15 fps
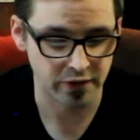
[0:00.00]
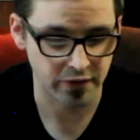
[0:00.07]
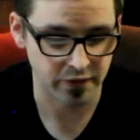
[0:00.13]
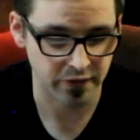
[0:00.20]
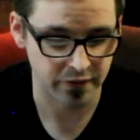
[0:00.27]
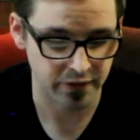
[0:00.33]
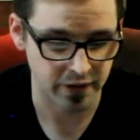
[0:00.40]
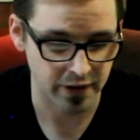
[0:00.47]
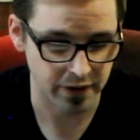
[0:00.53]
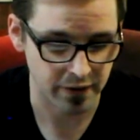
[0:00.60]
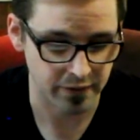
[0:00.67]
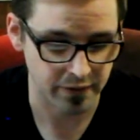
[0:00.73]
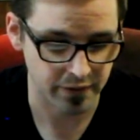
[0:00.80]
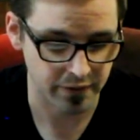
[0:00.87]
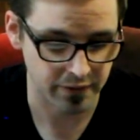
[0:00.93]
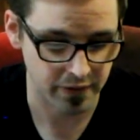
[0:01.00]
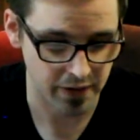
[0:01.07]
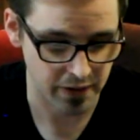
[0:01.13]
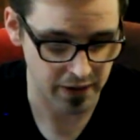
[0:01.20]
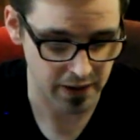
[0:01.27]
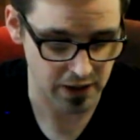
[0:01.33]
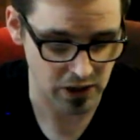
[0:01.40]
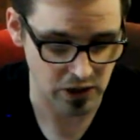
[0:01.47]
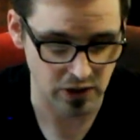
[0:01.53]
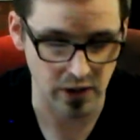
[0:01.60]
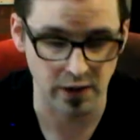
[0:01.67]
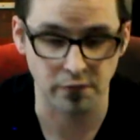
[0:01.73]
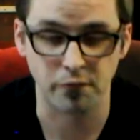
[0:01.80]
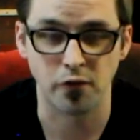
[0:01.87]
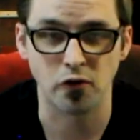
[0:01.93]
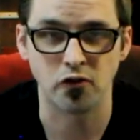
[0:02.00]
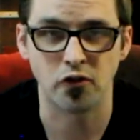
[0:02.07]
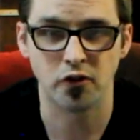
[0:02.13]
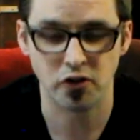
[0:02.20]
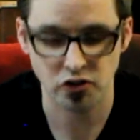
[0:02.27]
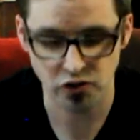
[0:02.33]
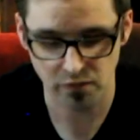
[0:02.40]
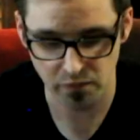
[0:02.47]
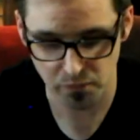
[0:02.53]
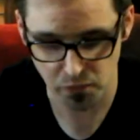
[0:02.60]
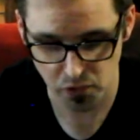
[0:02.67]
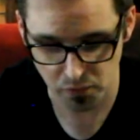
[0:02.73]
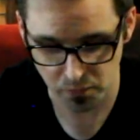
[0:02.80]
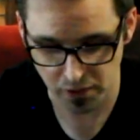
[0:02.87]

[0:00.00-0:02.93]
This is not, as I said, a first edition of the book,